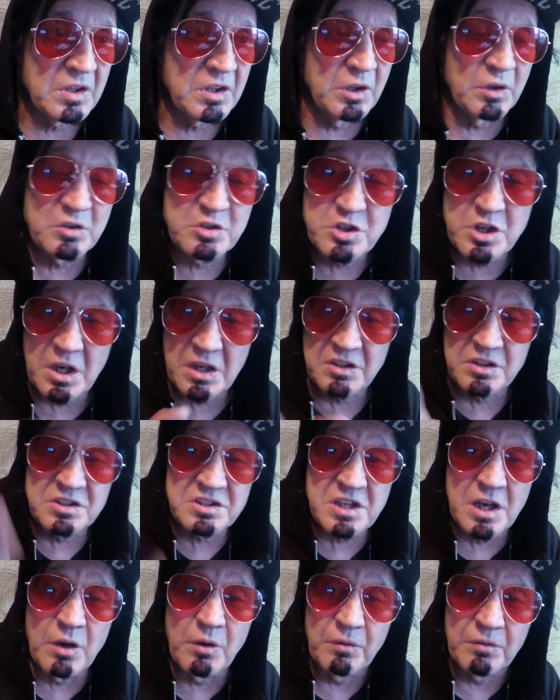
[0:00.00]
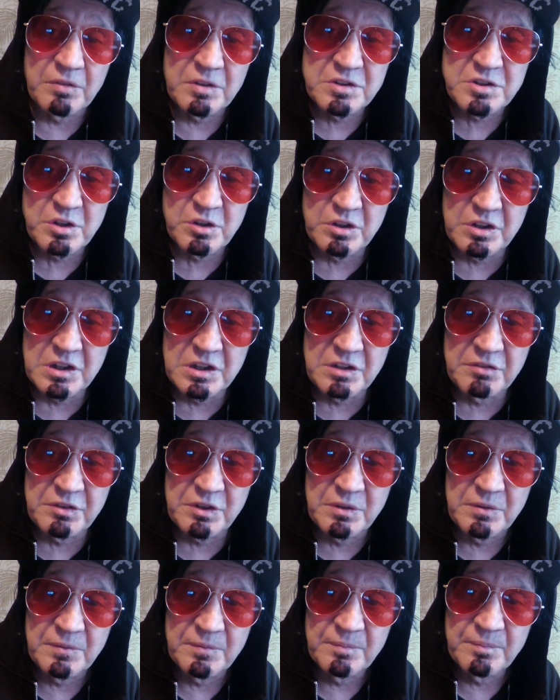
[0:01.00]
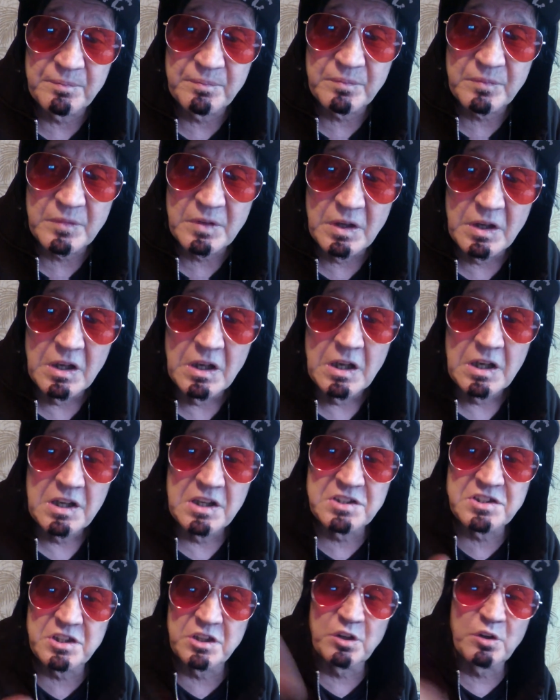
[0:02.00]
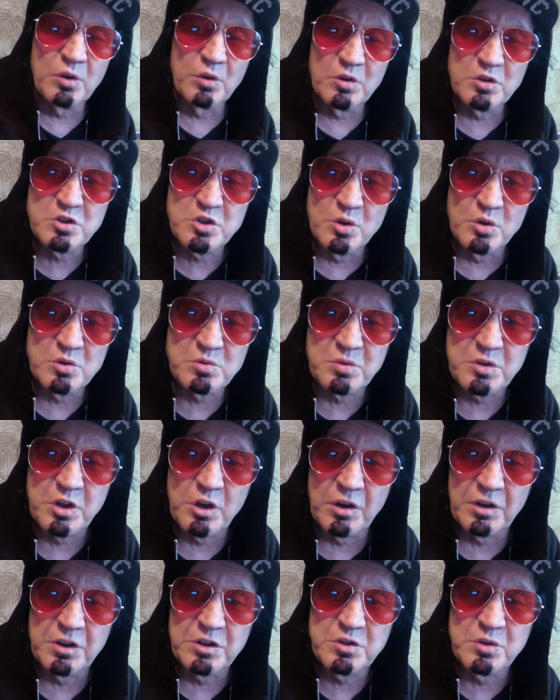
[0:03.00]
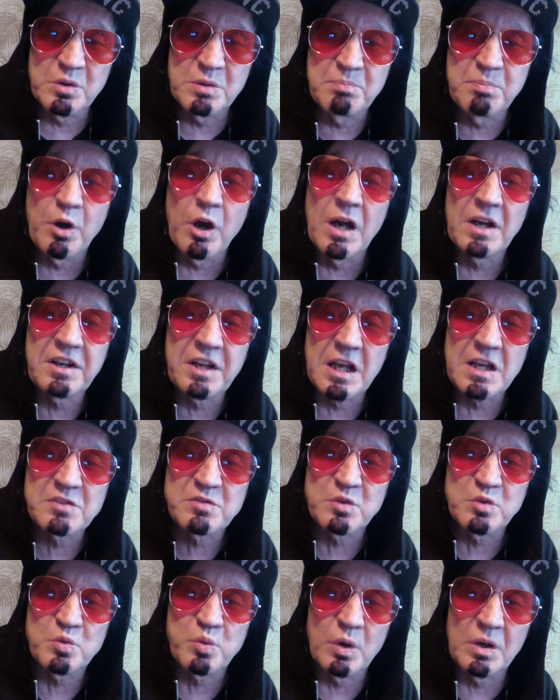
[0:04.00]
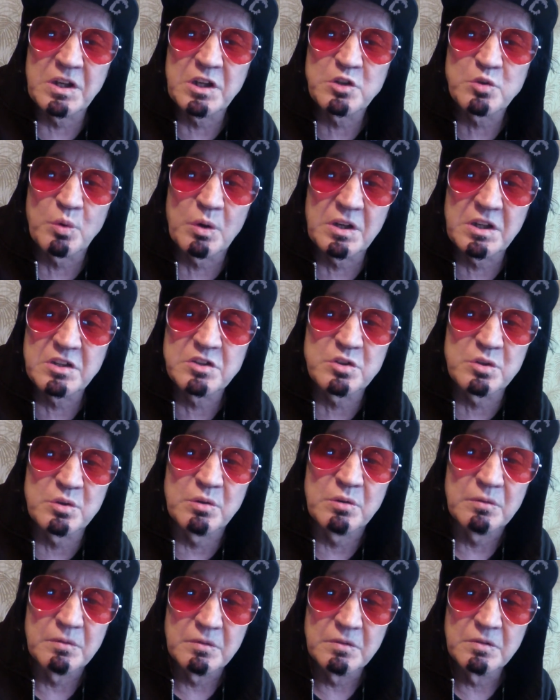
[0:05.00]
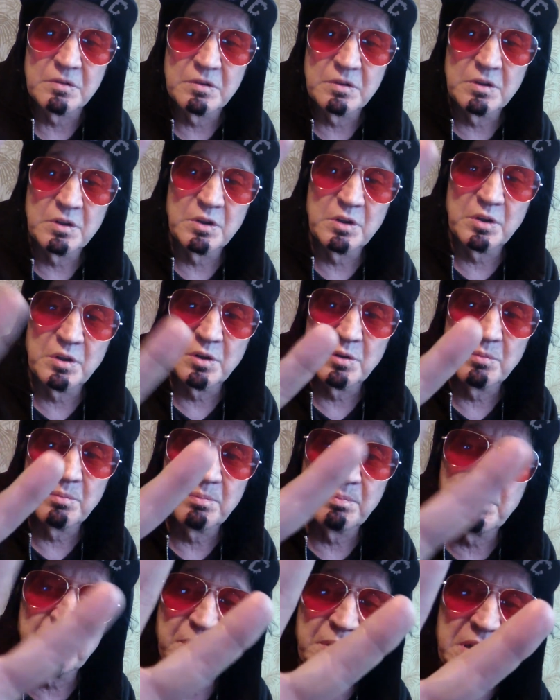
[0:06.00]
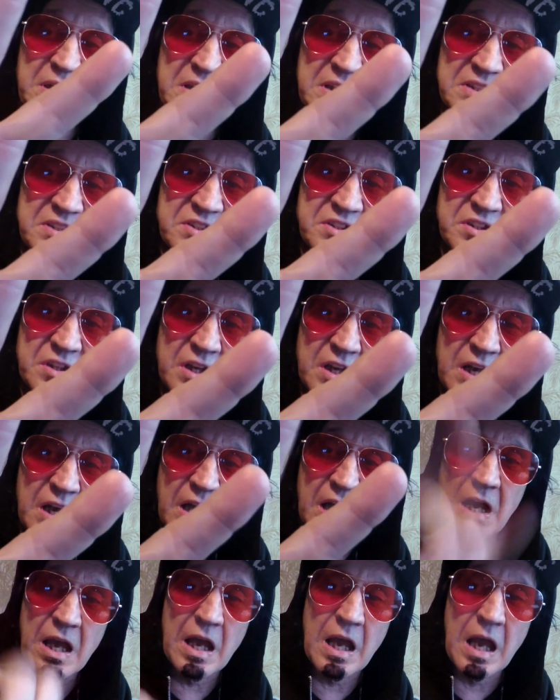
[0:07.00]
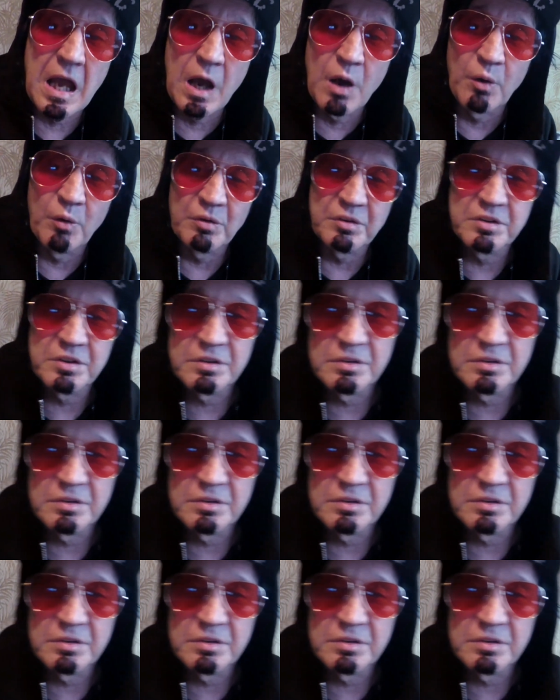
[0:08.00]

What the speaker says: check this out. It's a good interview. Izzy Dakota Jones with the Art of Doing podcast for 2022. Peace out.